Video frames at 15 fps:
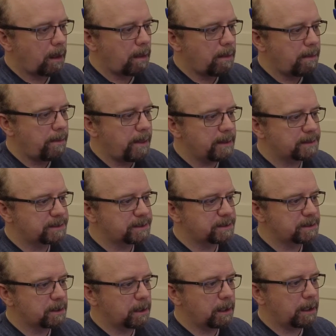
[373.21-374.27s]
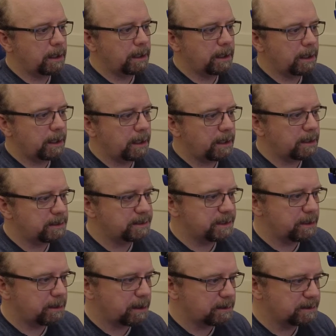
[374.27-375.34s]
This, as
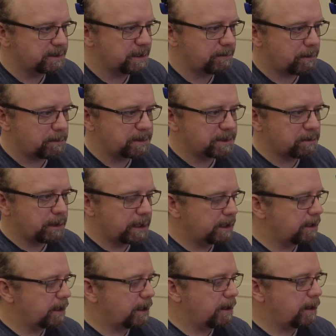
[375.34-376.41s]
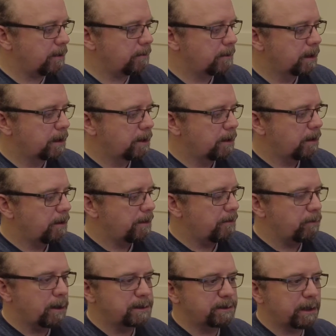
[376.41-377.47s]
you can see from the screen, the
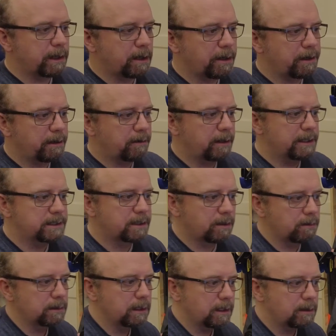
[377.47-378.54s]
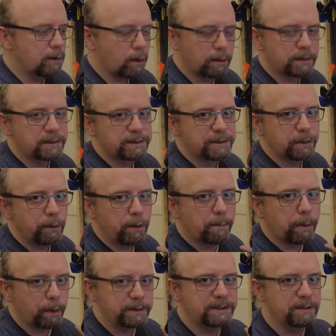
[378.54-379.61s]
rotary encoder is currently locked to the
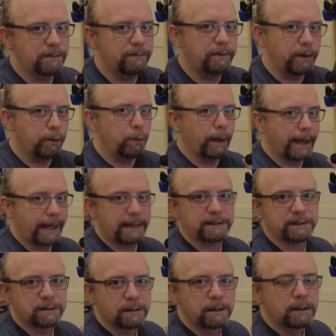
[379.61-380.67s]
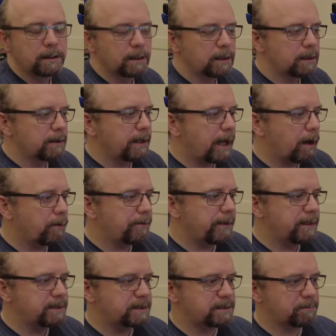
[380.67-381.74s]
point of view hat. Now
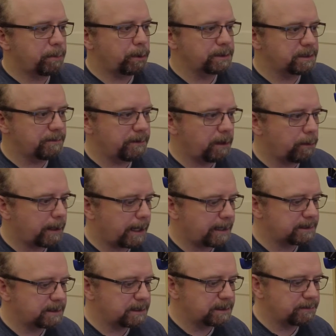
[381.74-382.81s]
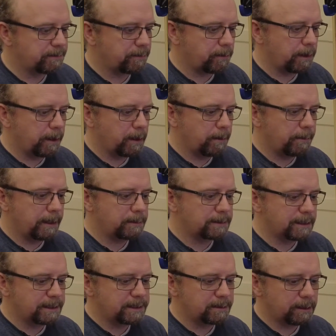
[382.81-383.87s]
this point of view hat is it's
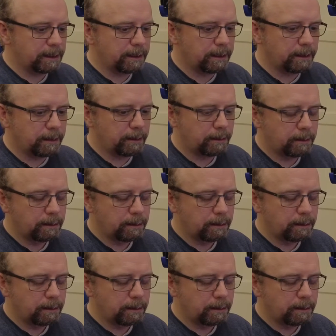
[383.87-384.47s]
literally I